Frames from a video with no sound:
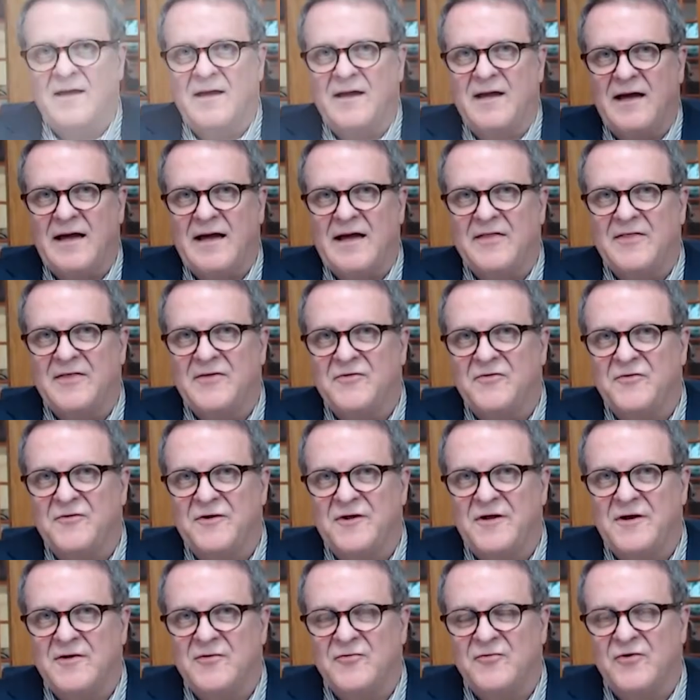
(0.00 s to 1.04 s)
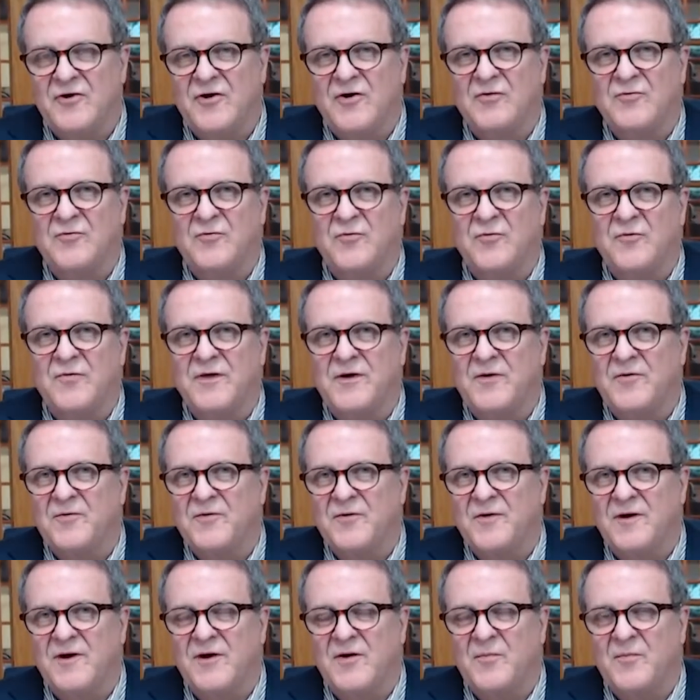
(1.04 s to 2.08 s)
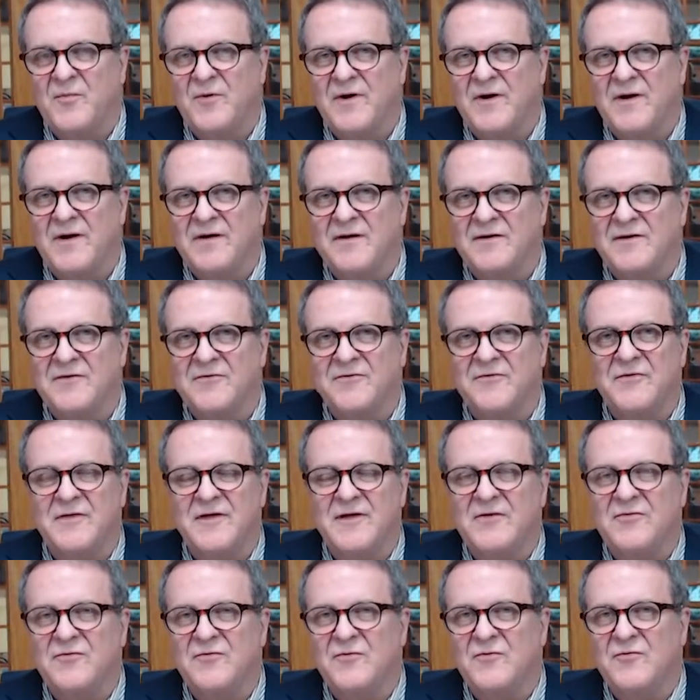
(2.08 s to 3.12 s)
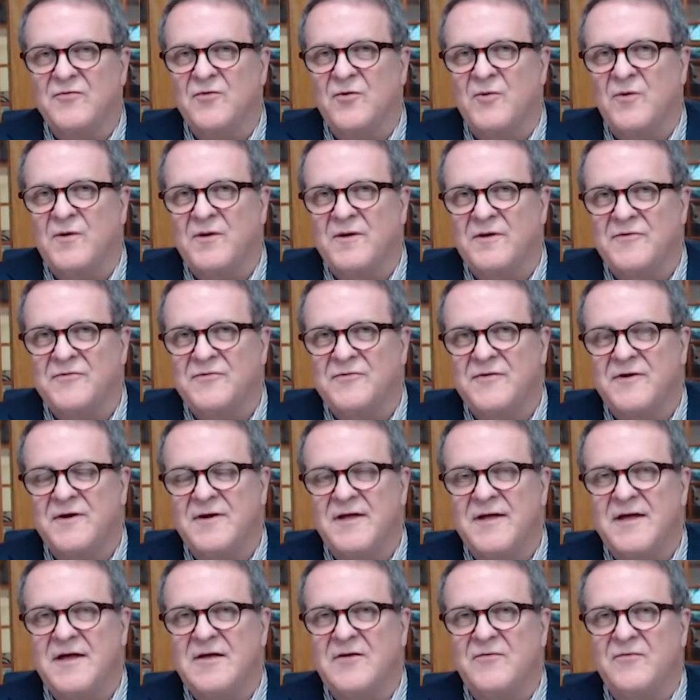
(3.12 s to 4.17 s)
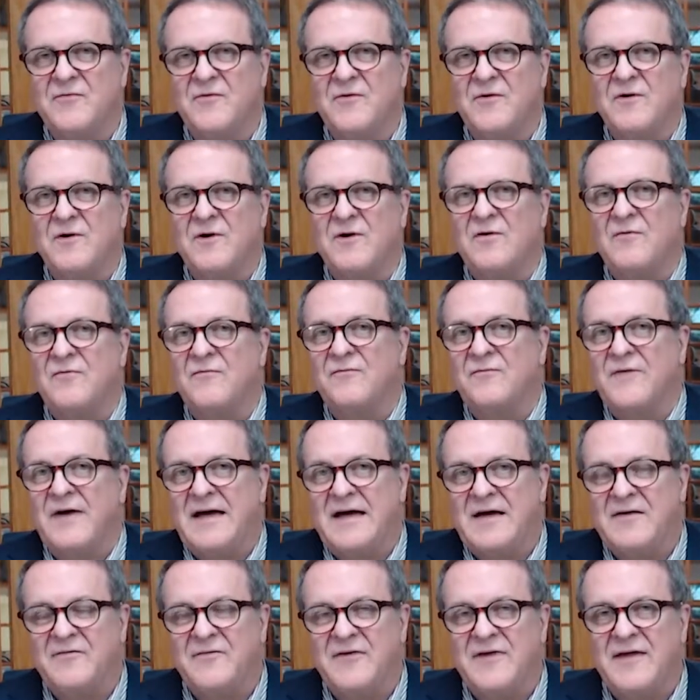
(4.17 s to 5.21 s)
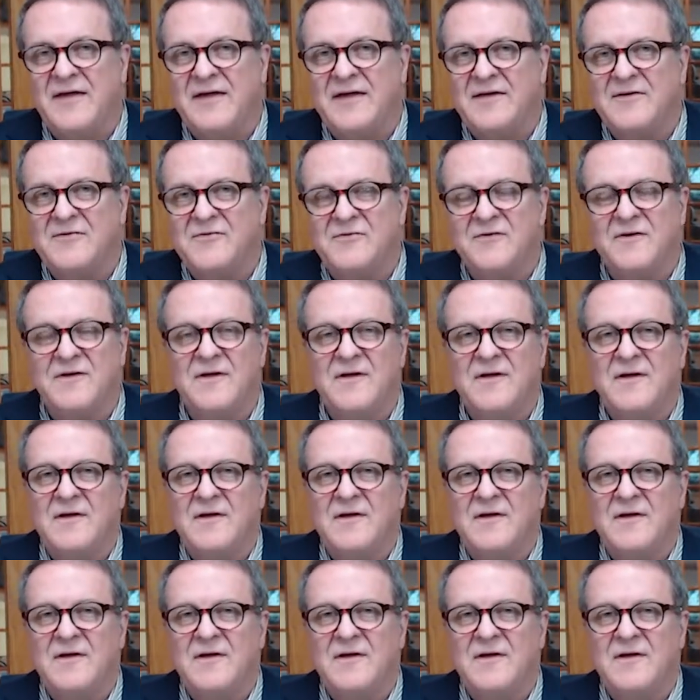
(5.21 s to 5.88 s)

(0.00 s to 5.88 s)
Hi, this is Doug Jones with Elder Law Practice. Thanks for joining us today for our 5cast.